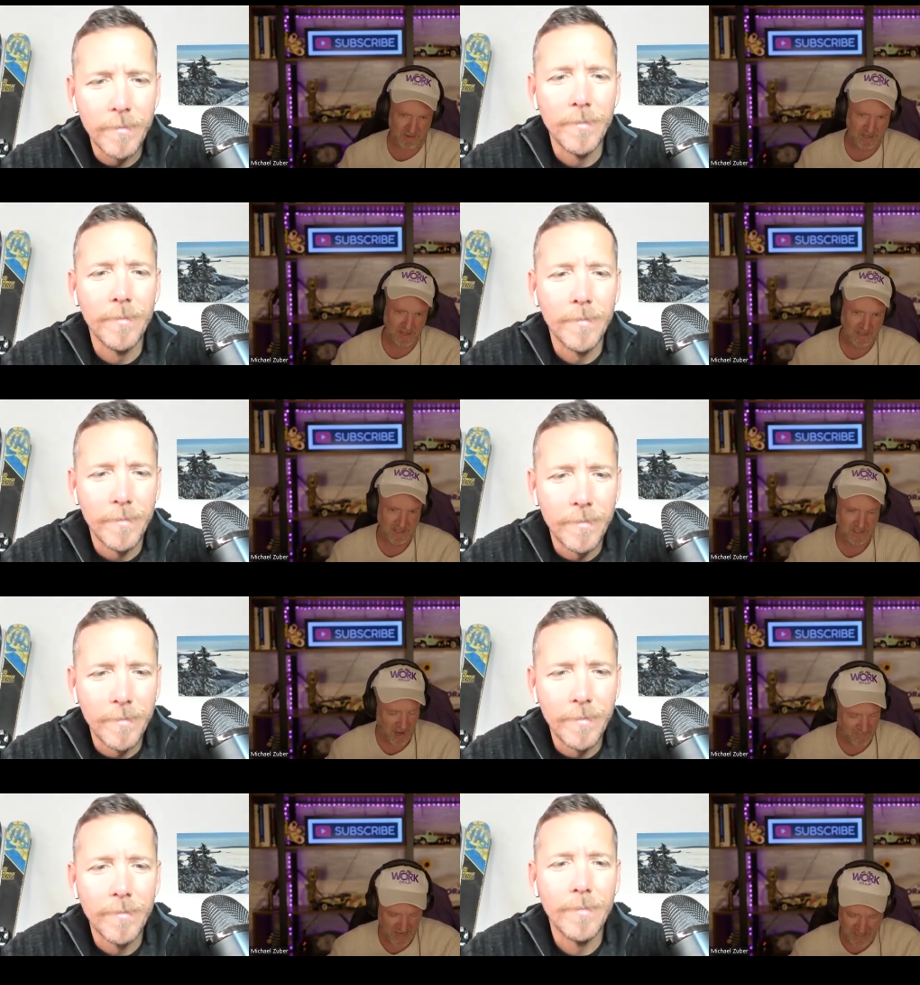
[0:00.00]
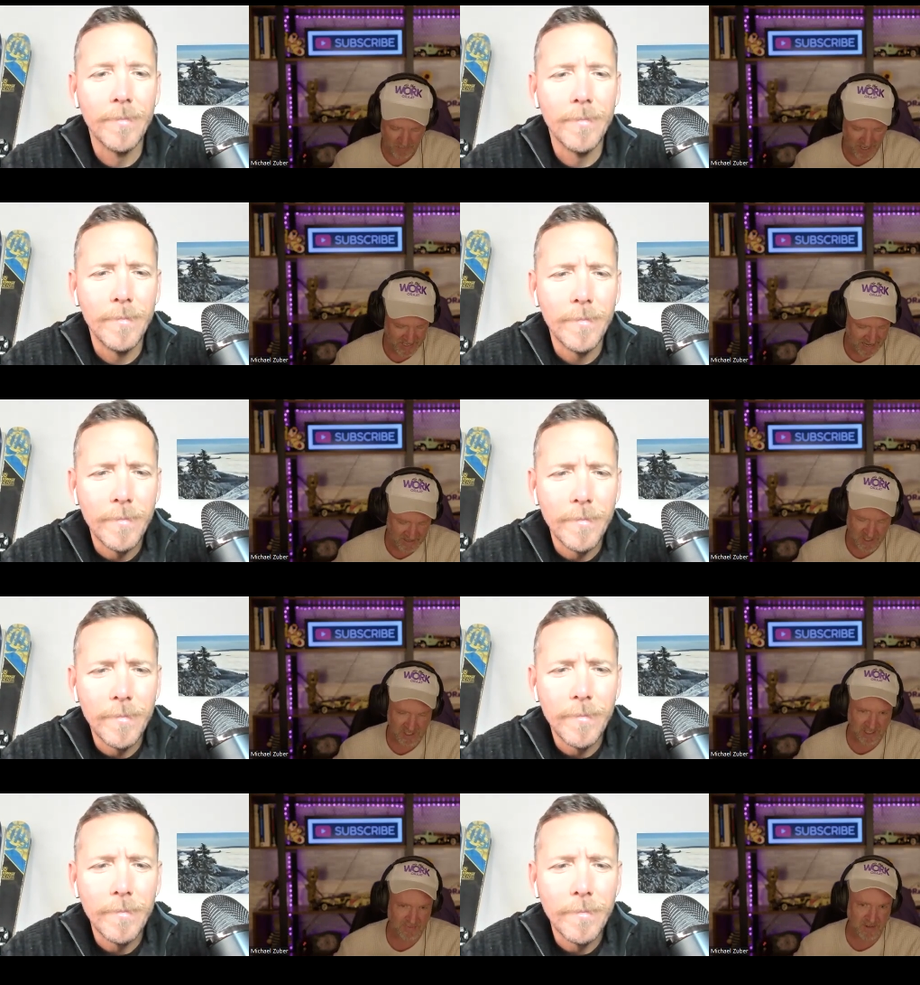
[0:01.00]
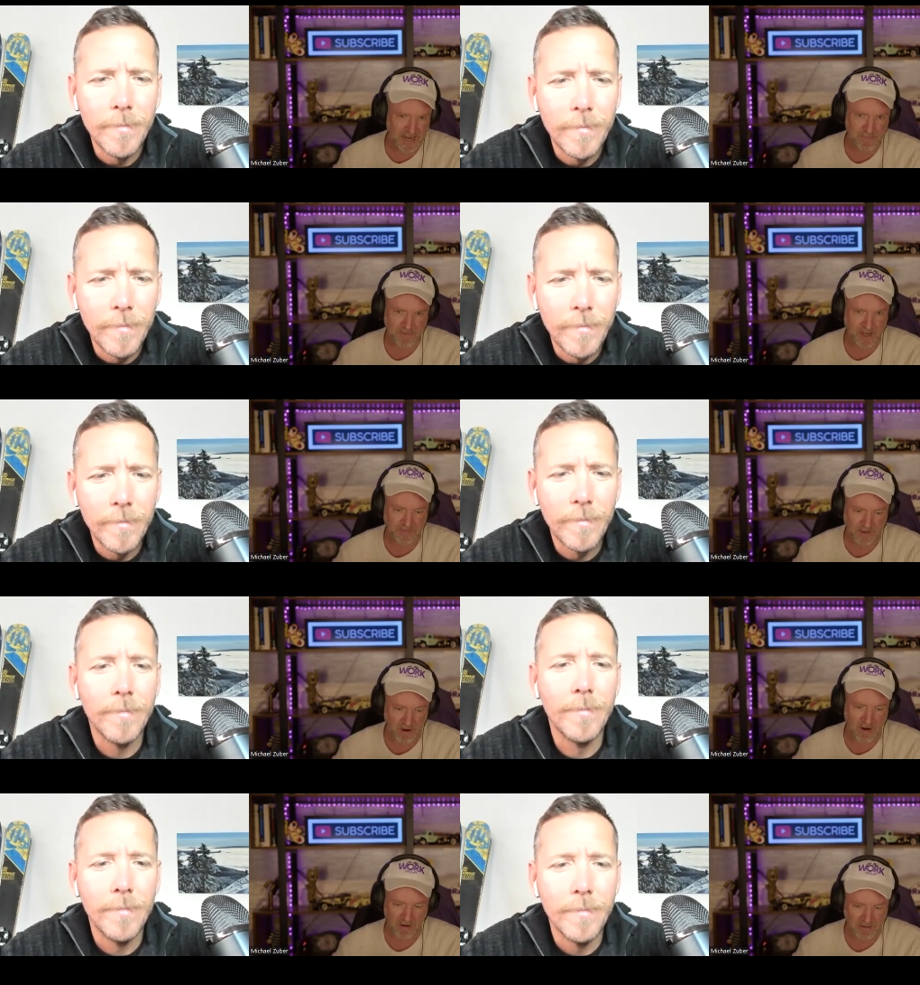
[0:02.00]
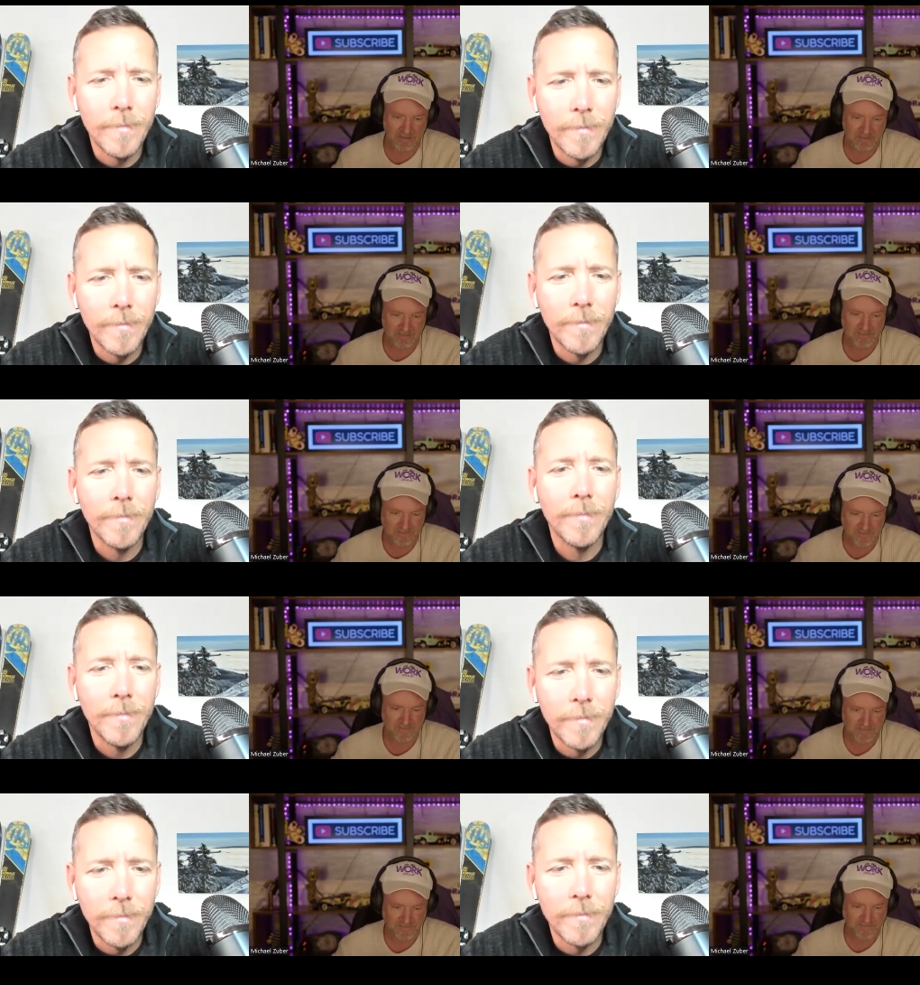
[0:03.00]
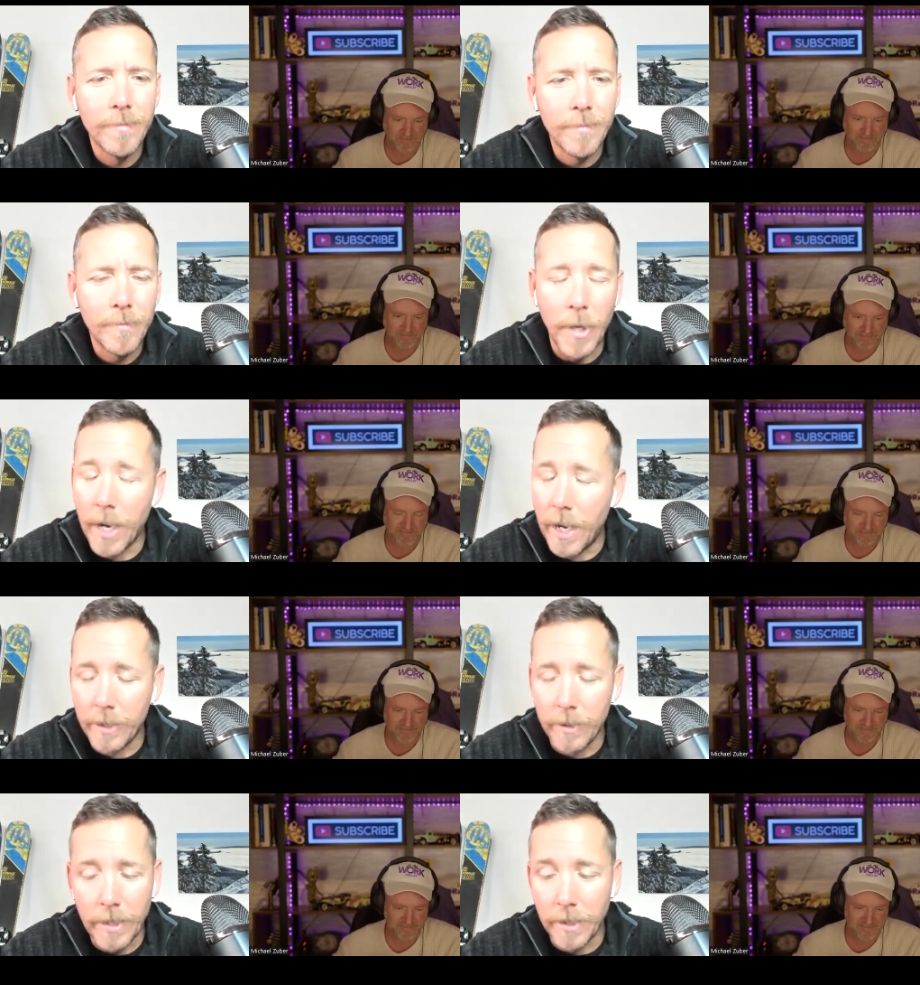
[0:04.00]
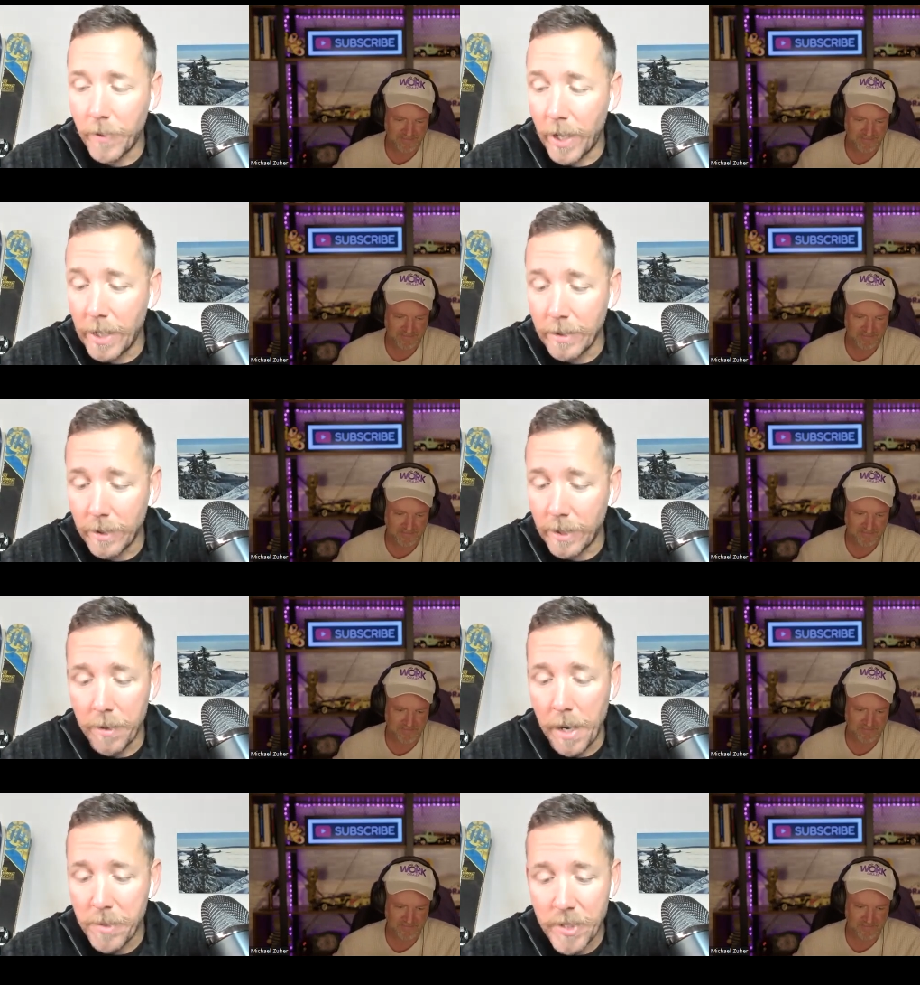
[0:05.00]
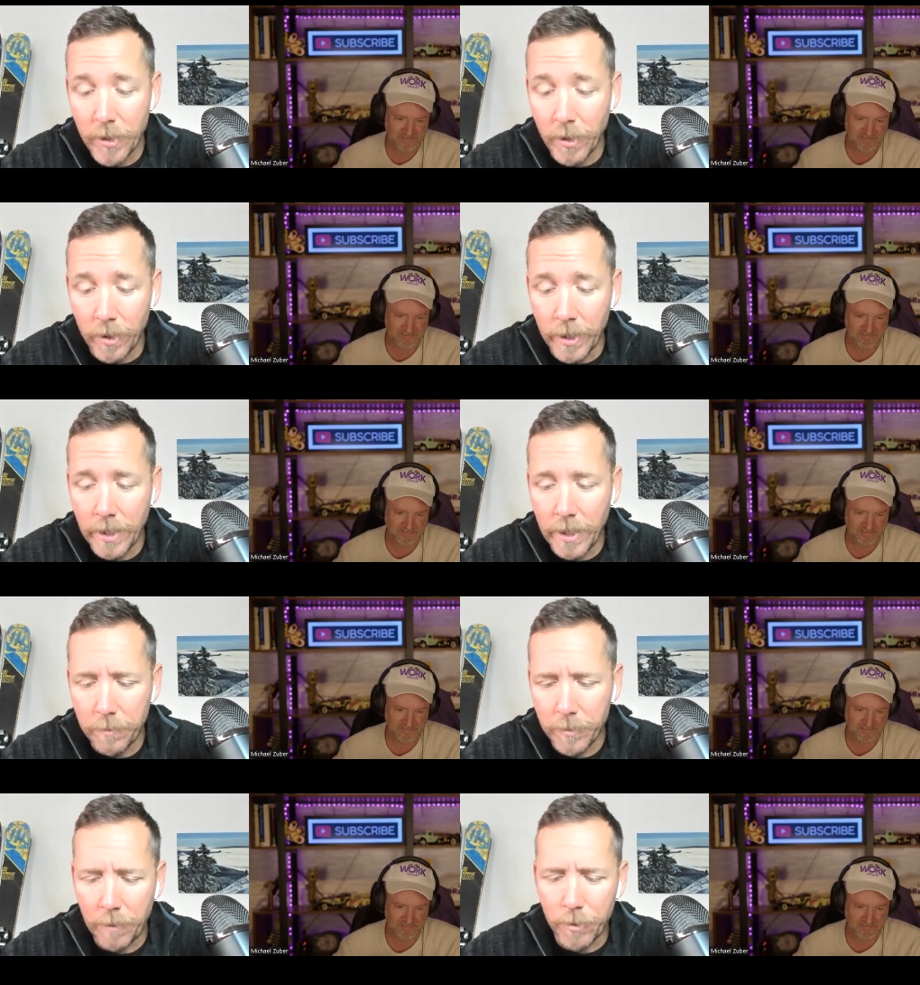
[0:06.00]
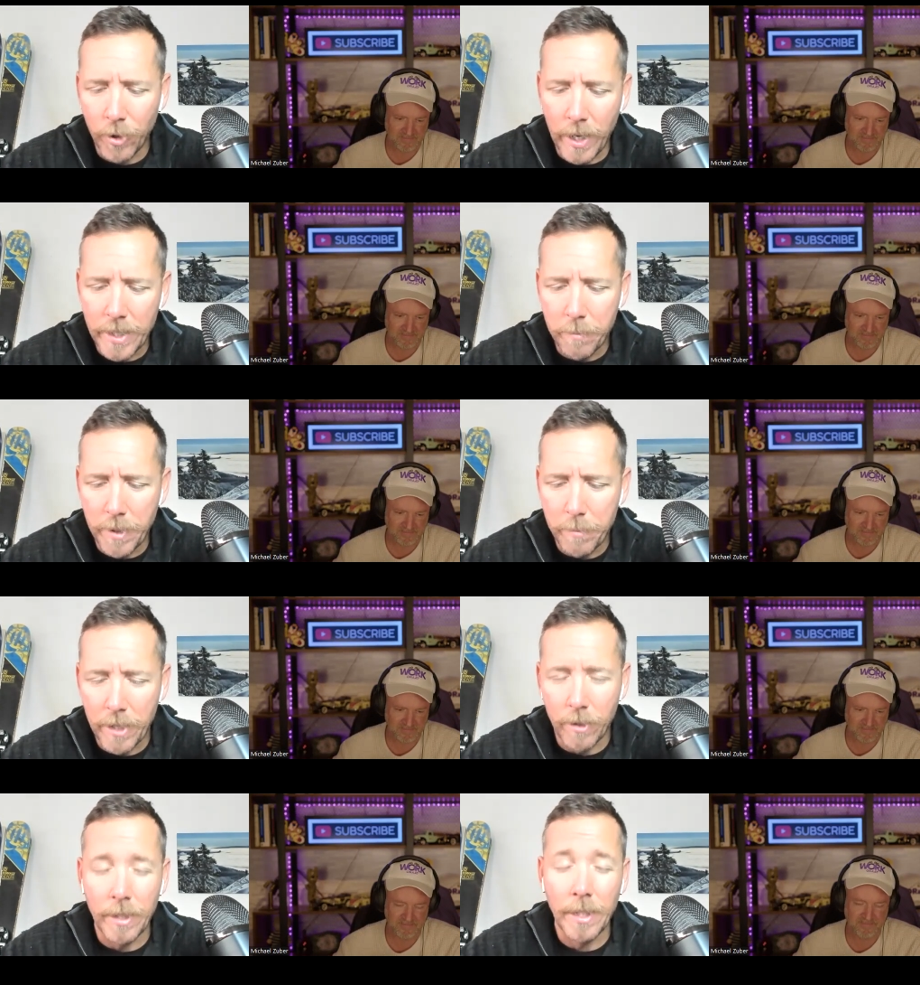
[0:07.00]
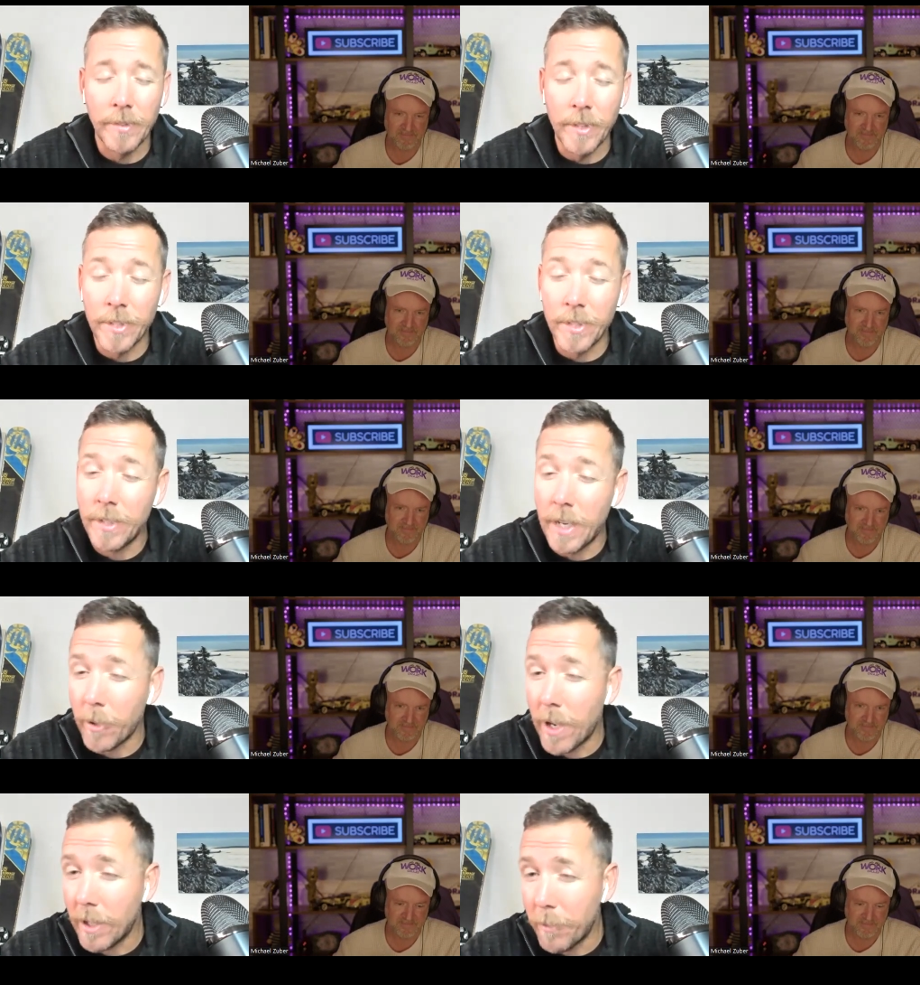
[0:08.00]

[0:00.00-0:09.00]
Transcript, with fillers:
Speaker 1: now. So I've had to break down and just leave the damn thing in the car.
Speaker 2: Yeah, great advice. Like I'm, still learning. I'm I'm trying to be better. At least this time around, I'm